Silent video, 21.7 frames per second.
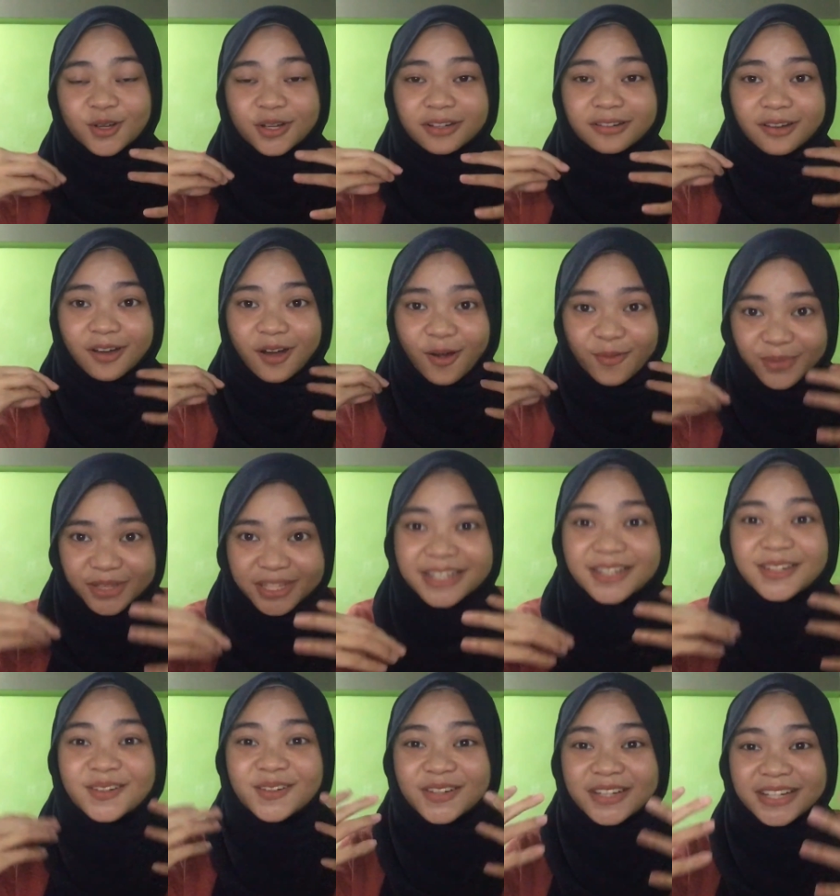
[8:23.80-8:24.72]

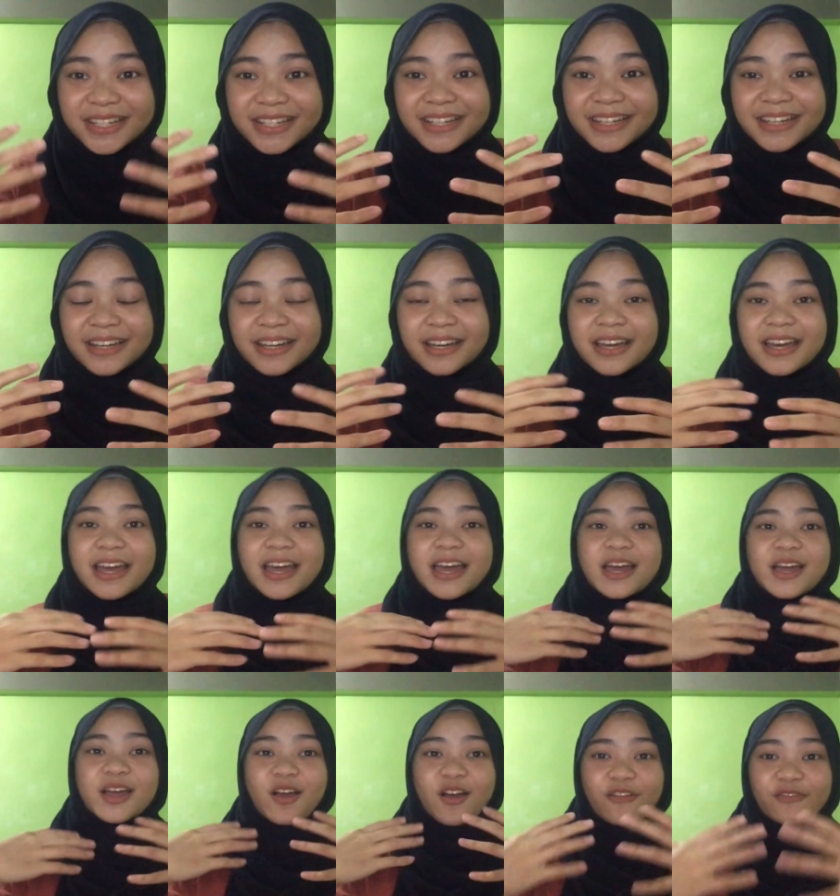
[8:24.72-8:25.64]
committed during the
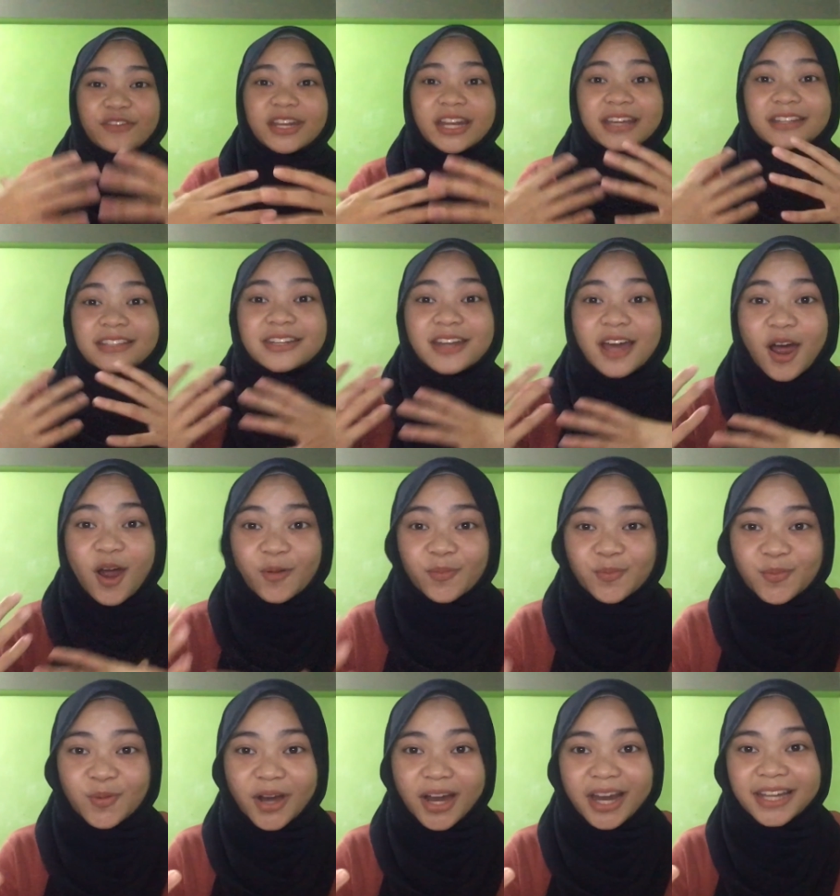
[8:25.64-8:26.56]
COVID-19
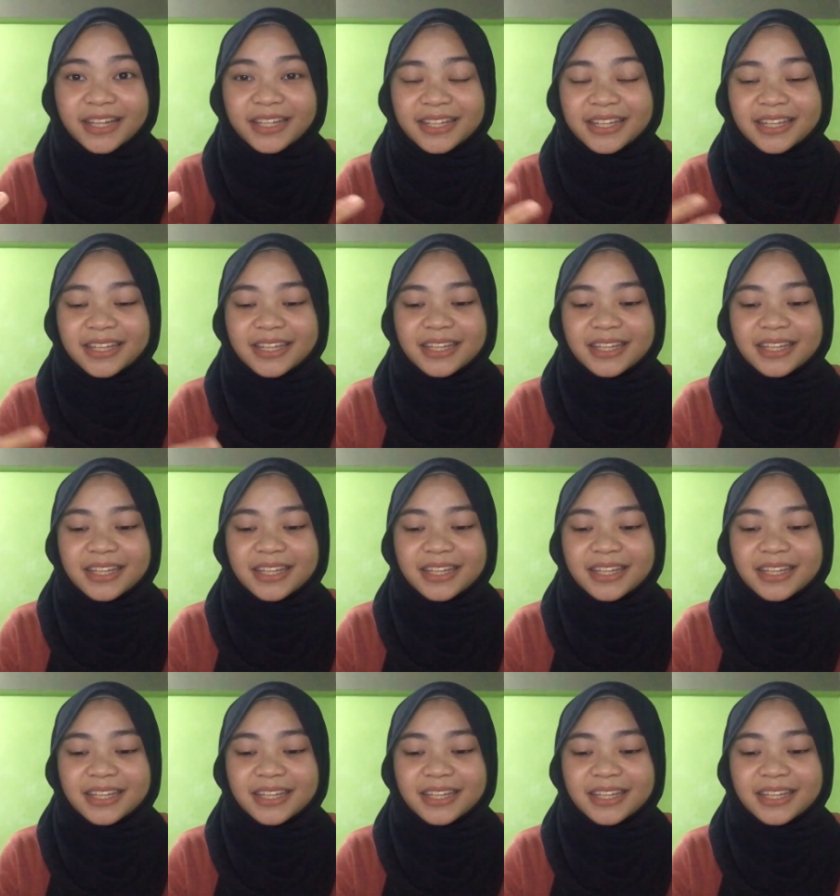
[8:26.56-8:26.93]
outbreak